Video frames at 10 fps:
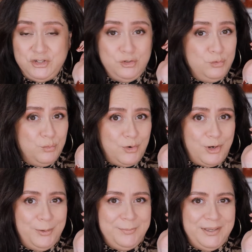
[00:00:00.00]
too
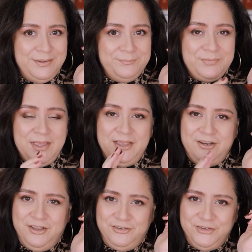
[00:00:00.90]
warm,
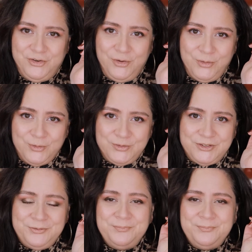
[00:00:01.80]
not too cold.